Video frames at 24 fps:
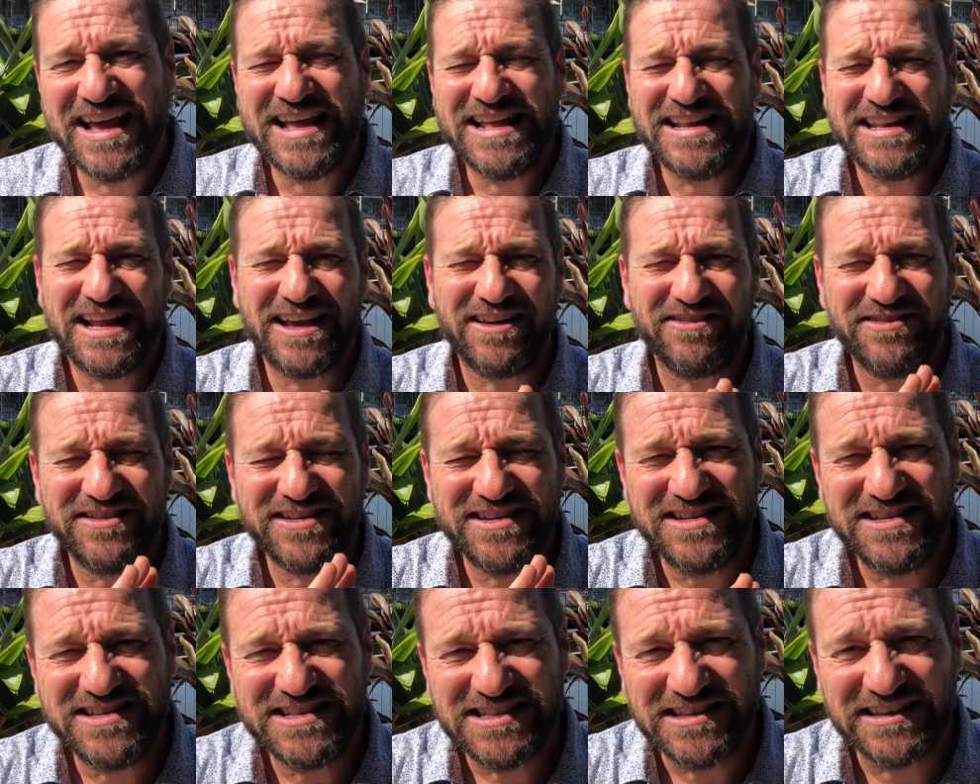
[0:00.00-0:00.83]
Now,
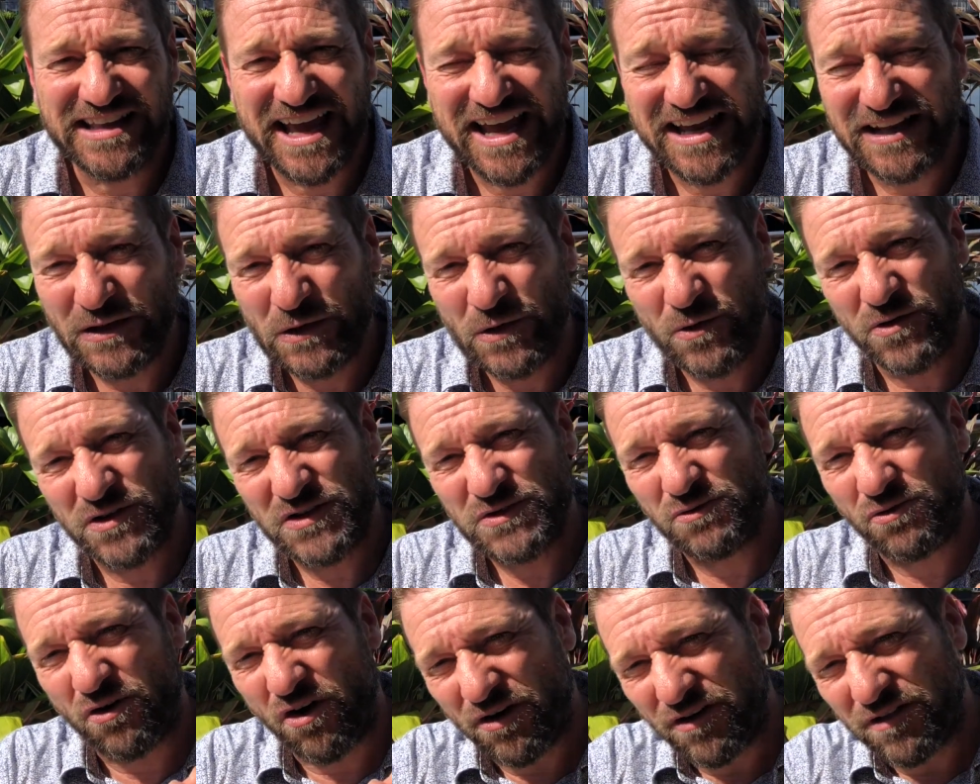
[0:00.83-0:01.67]
these landlords
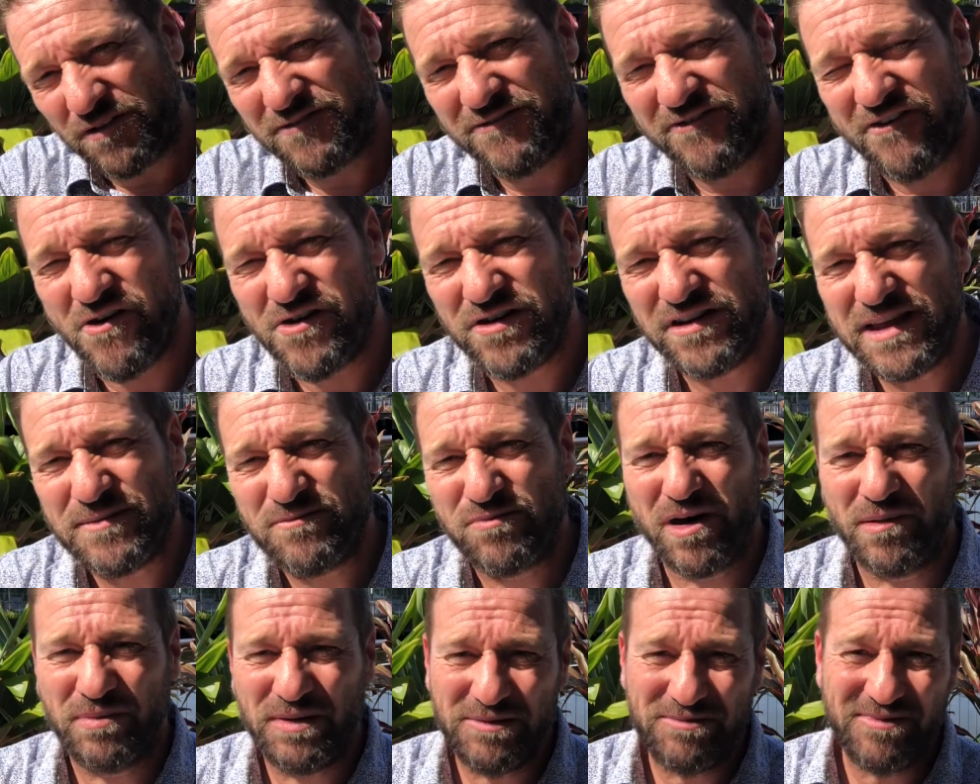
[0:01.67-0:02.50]
were on the phone to their
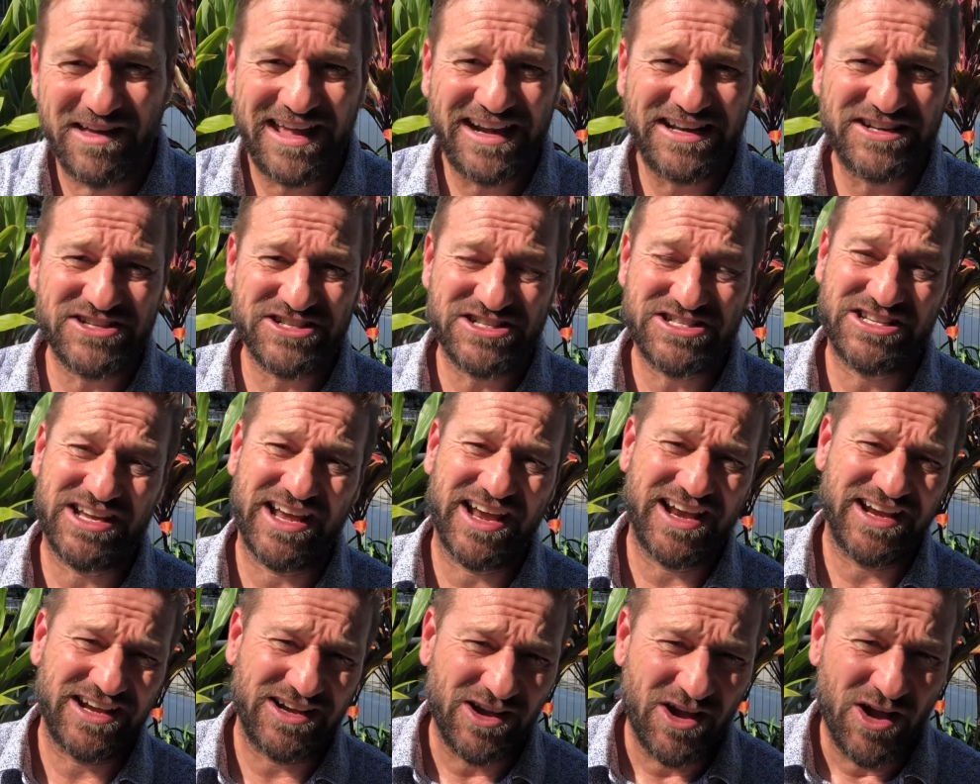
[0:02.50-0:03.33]
property managers
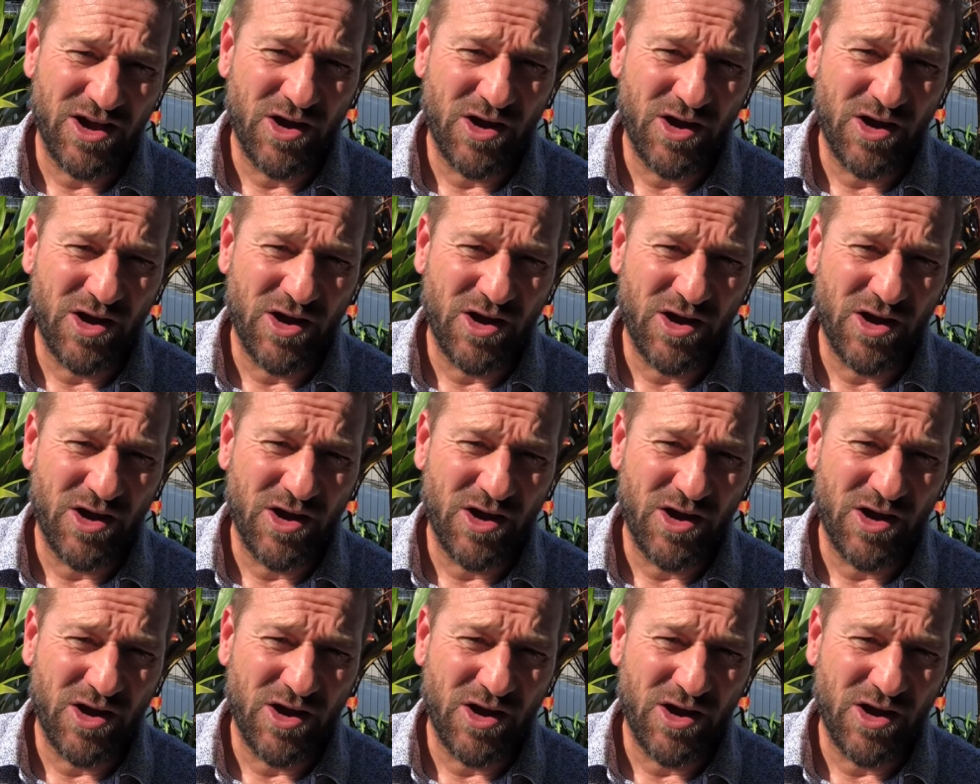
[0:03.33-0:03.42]
saying,